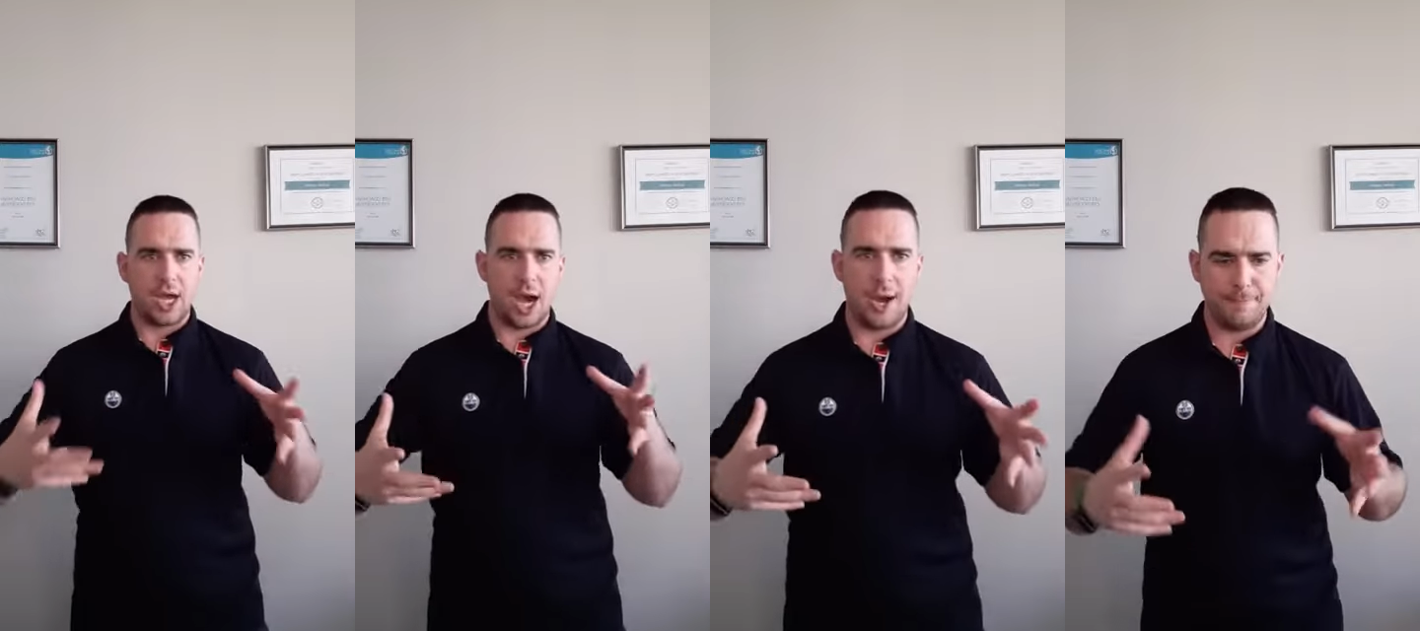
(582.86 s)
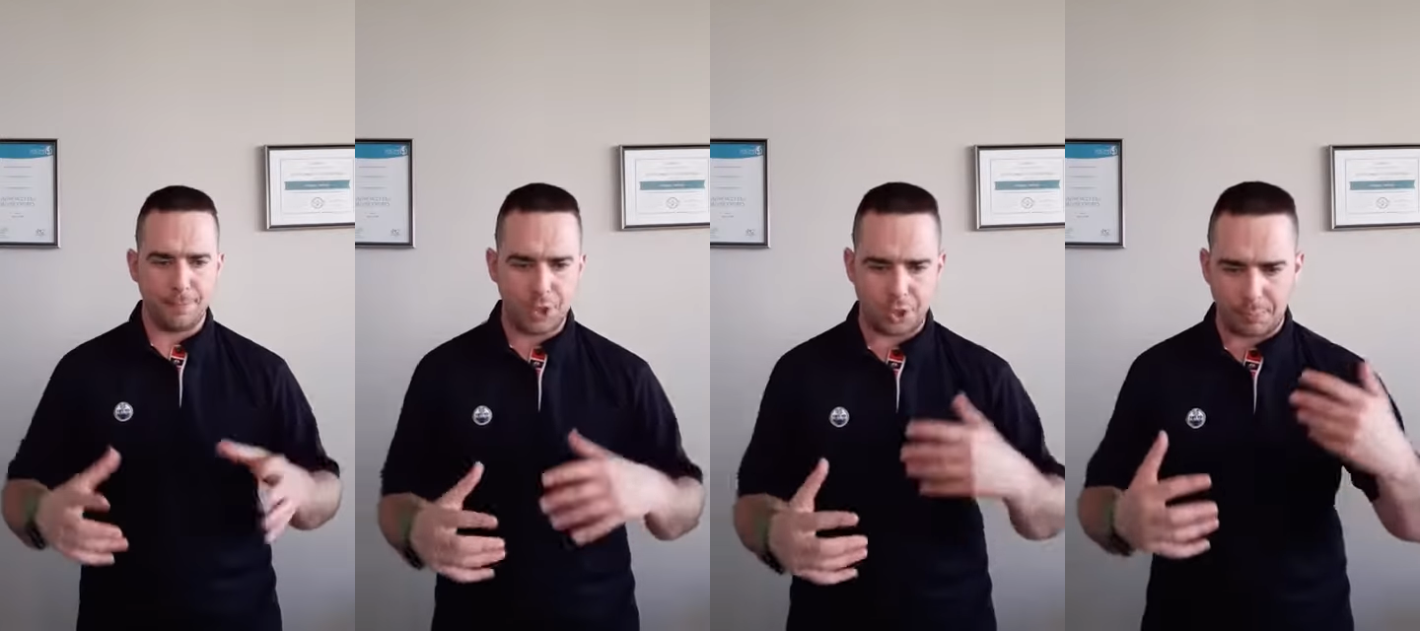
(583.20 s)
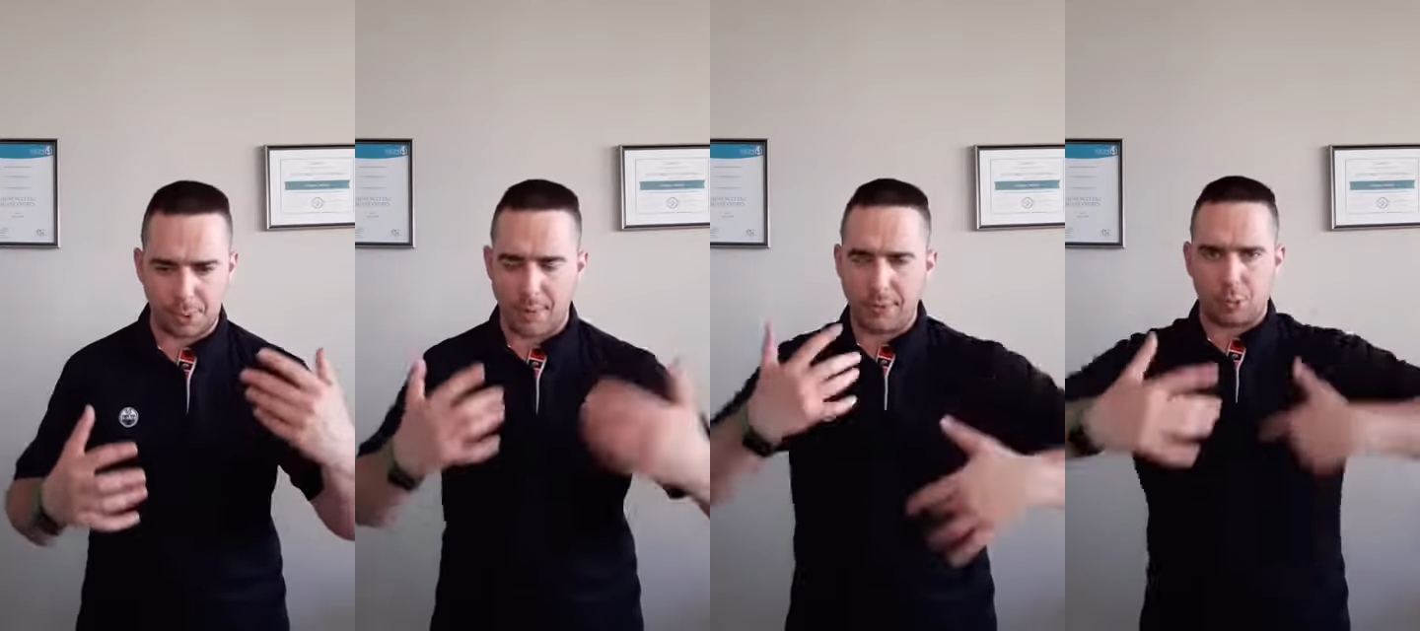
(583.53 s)
um, you could
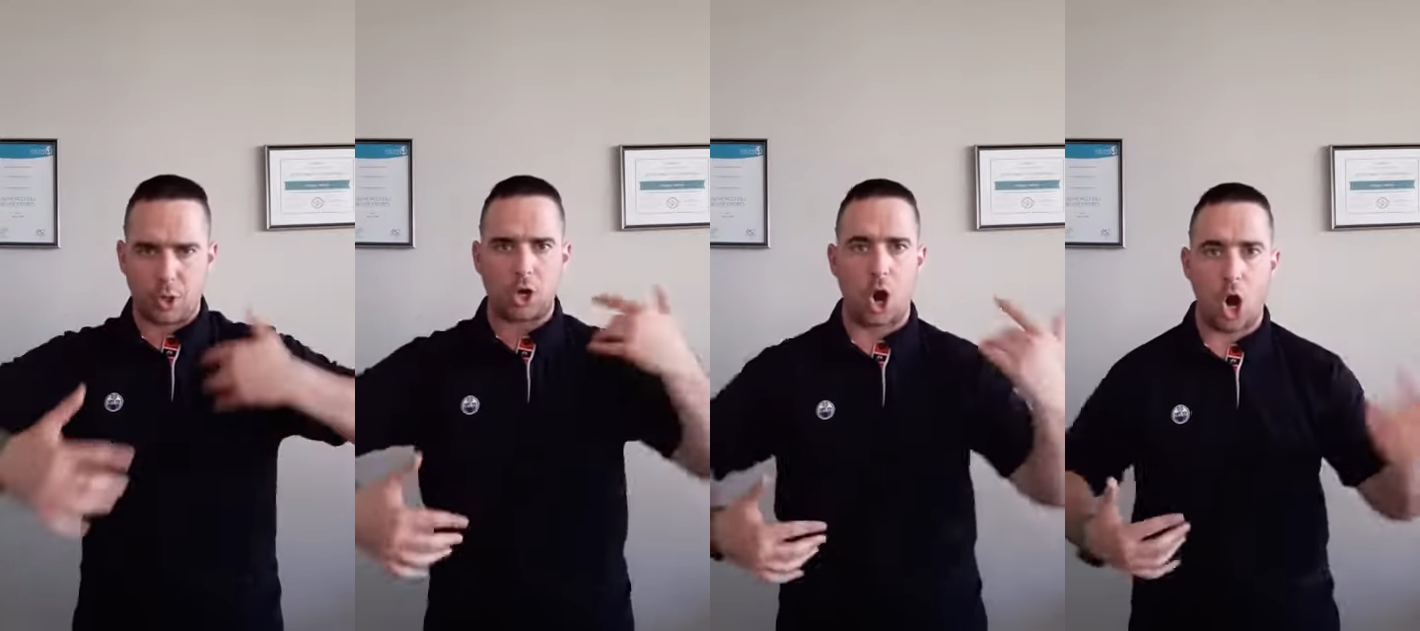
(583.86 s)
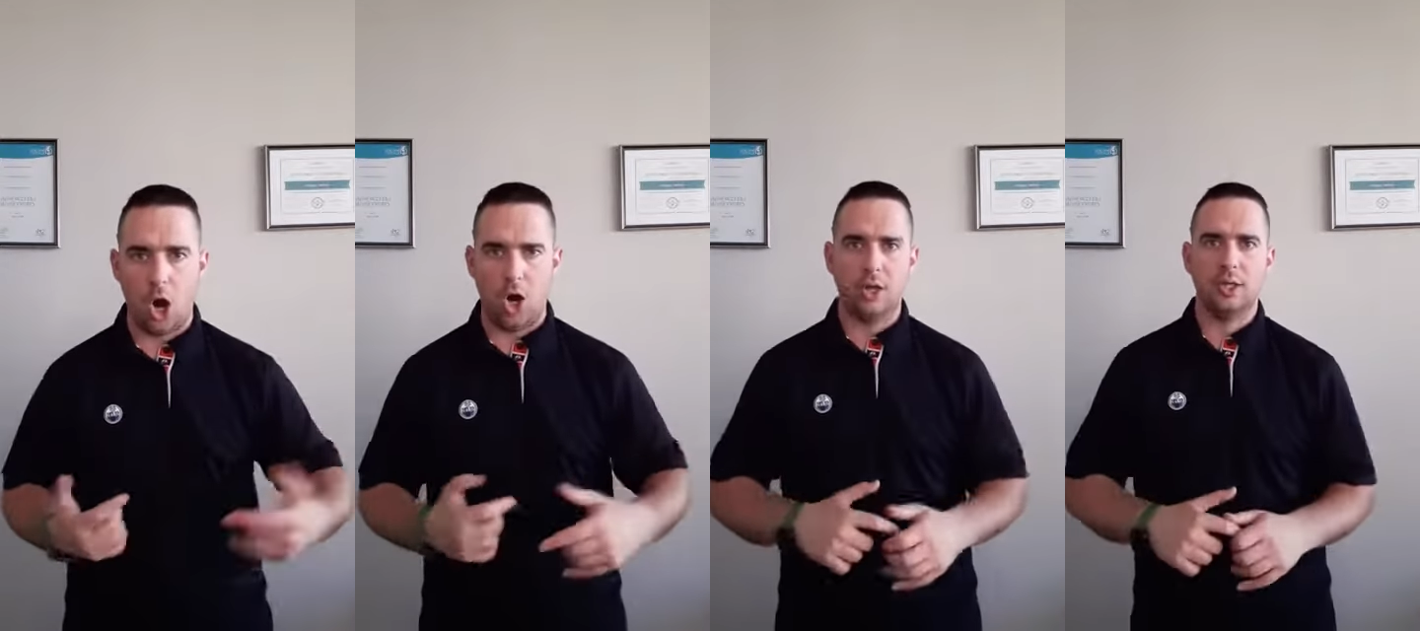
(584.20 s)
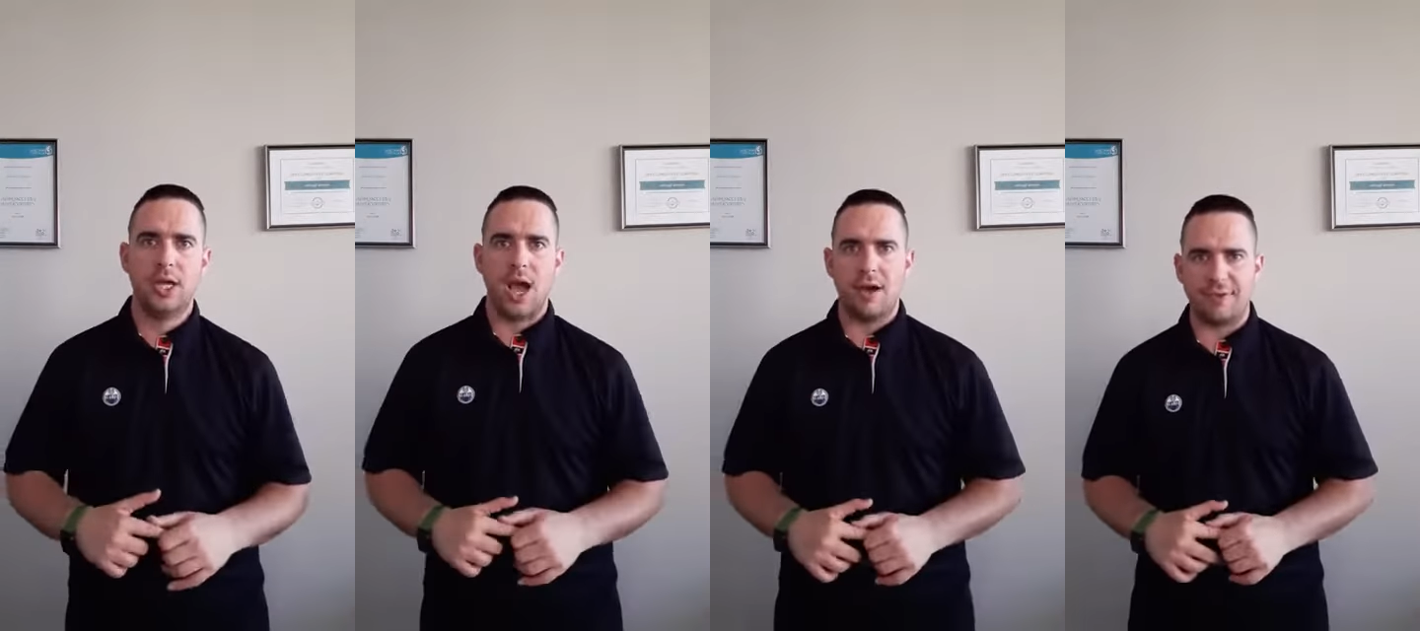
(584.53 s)
probably
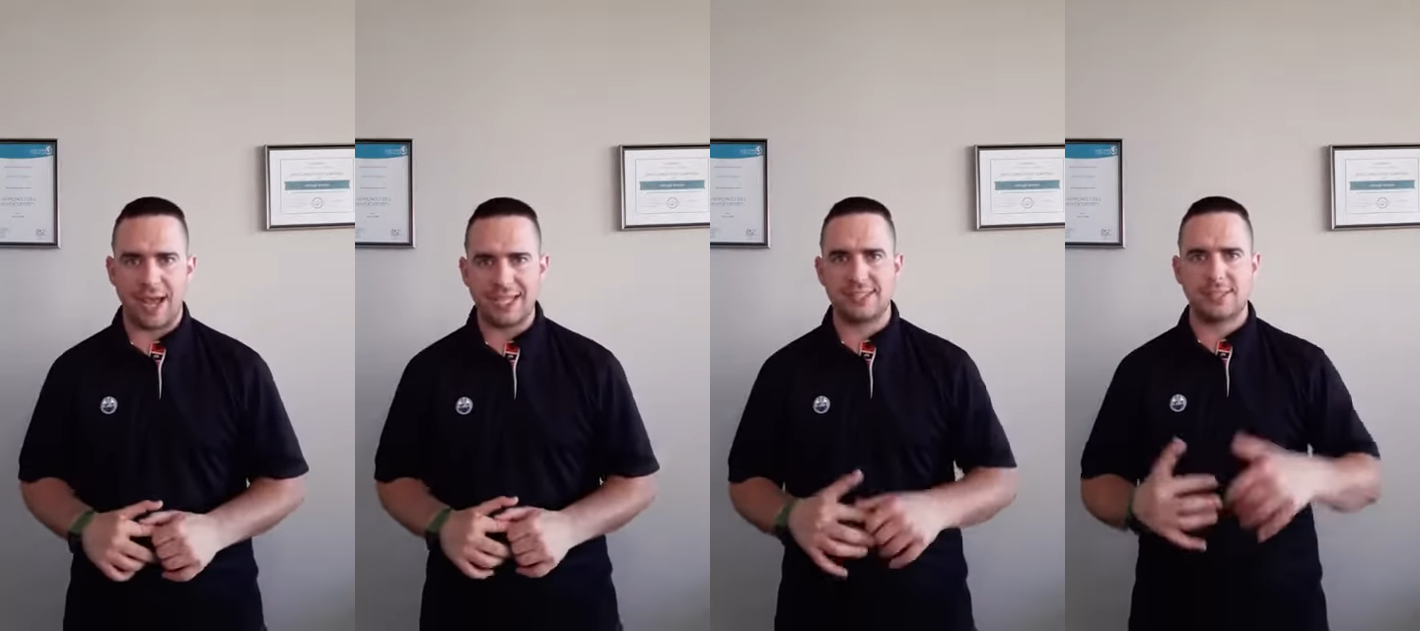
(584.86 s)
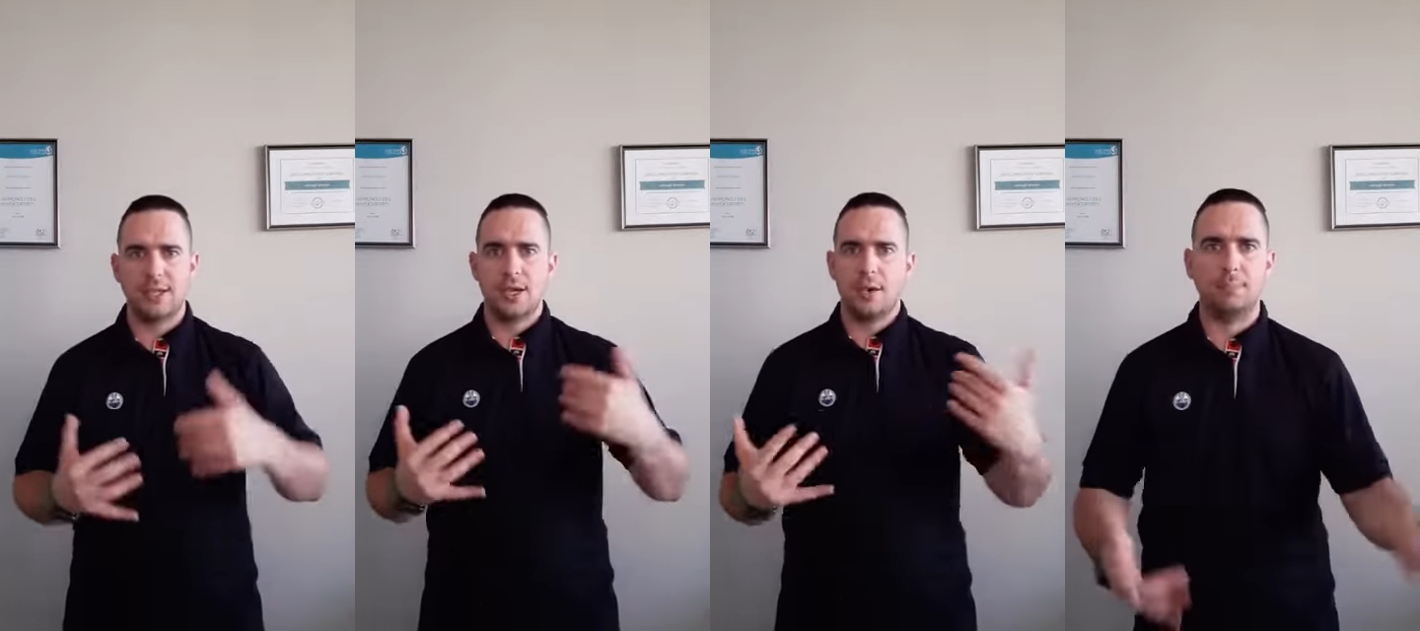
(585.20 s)
recall events